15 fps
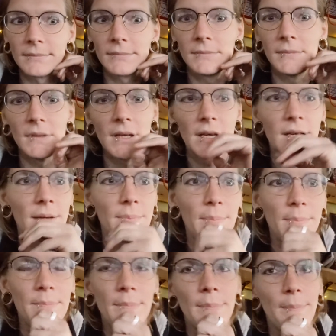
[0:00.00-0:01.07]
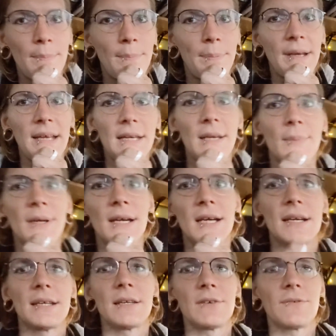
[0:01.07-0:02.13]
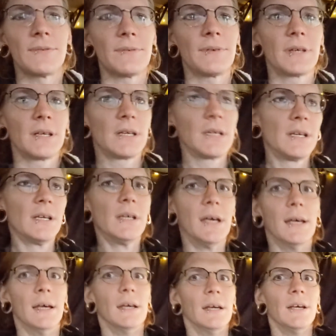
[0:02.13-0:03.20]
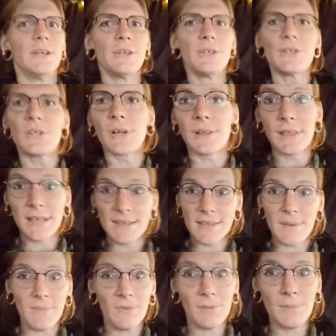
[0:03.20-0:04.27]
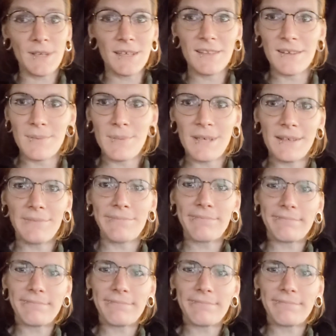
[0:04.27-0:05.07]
The pandemic kind of shook things up for me a little bit.